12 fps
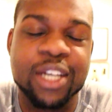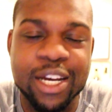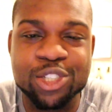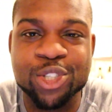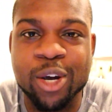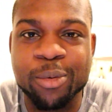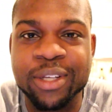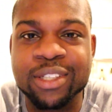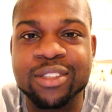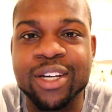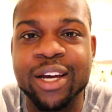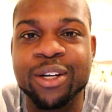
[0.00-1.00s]
as y'all read
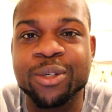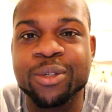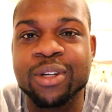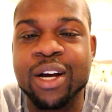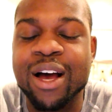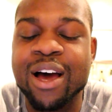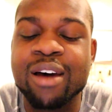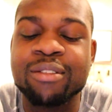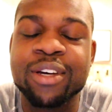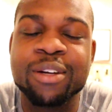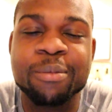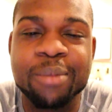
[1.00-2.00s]
the title, I
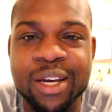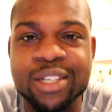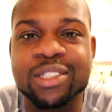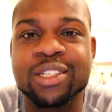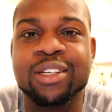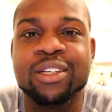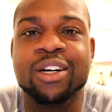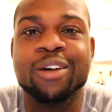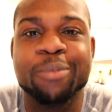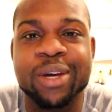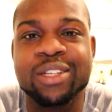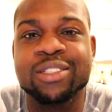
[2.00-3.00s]
have an amazing,
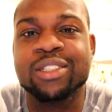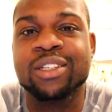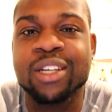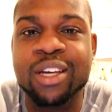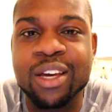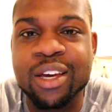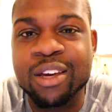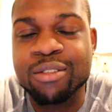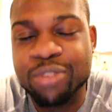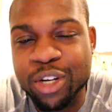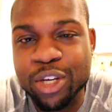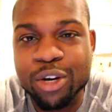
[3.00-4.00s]
amazing
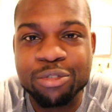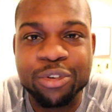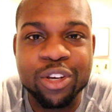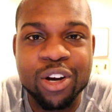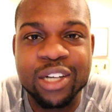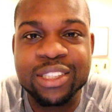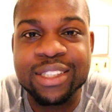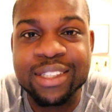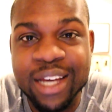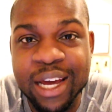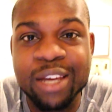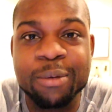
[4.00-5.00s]
video for y'all
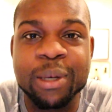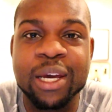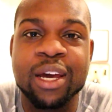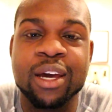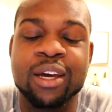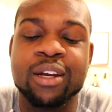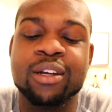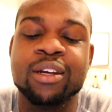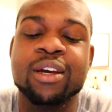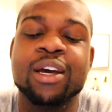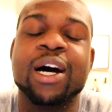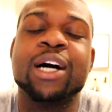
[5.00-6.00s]
today, man.
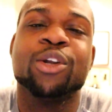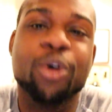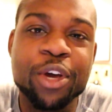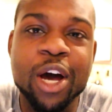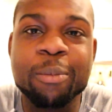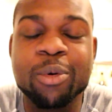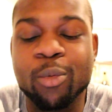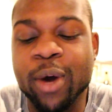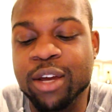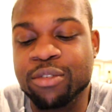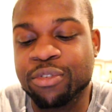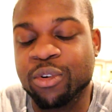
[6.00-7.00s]
I know y'all been
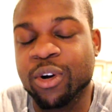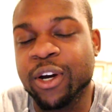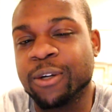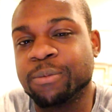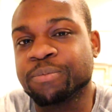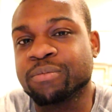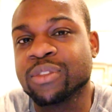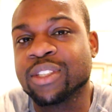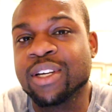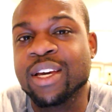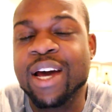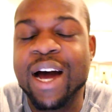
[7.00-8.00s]
waiting for it.
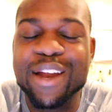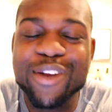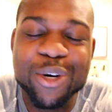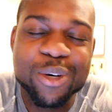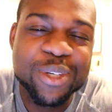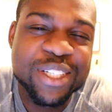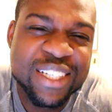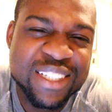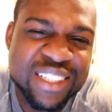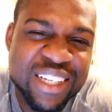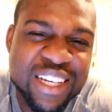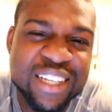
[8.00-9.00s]
I know
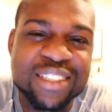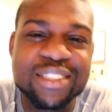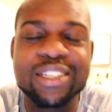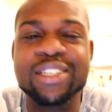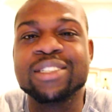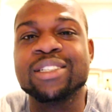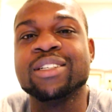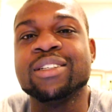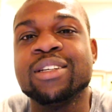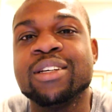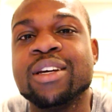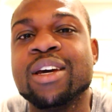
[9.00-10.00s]
it's eat
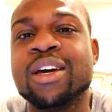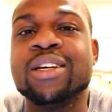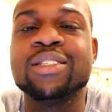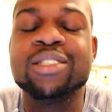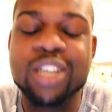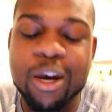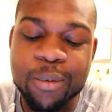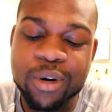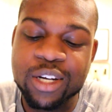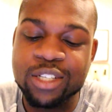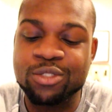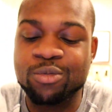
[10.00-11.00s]
season.
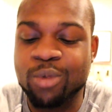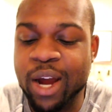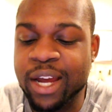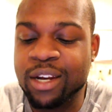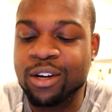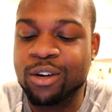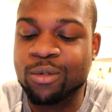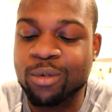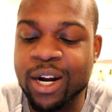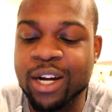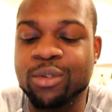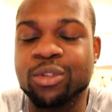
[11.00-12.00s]
Summer is right
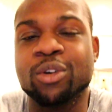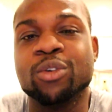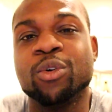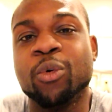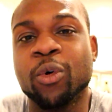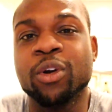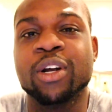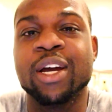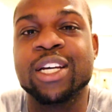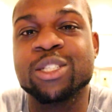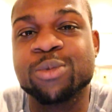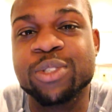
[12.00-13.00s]
around the corner
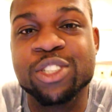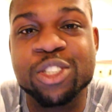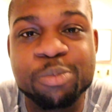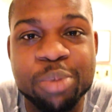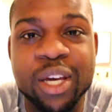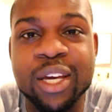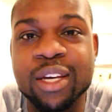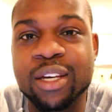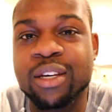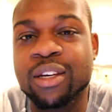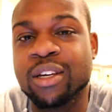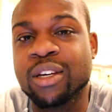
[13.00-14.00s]
as we
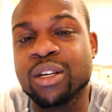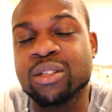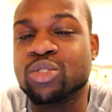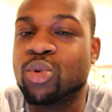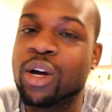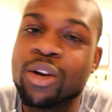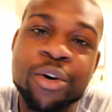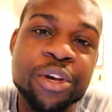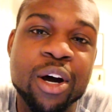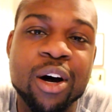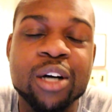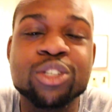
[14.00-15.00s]
speak. So I know
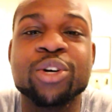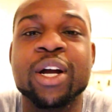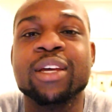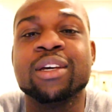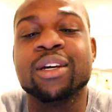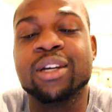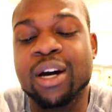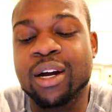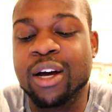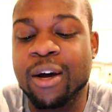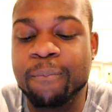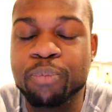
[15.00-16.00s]
y'all trying to get
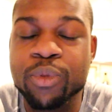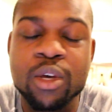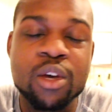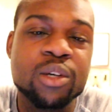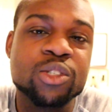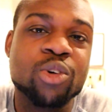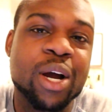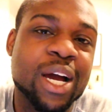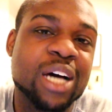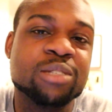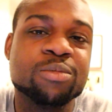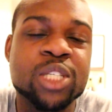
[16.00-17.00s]
cut up. So I
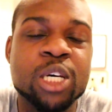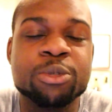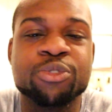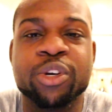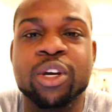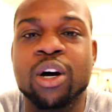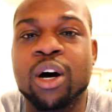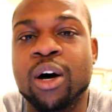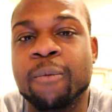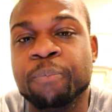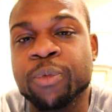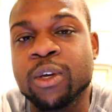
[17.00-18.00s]
got some tips for
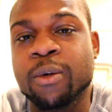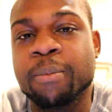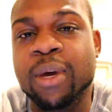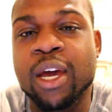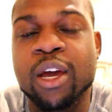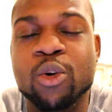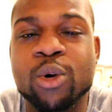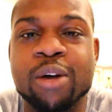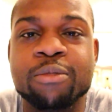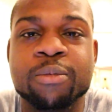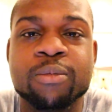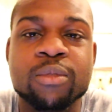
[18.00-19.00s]
y'all, man, who
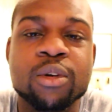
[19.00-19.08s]
have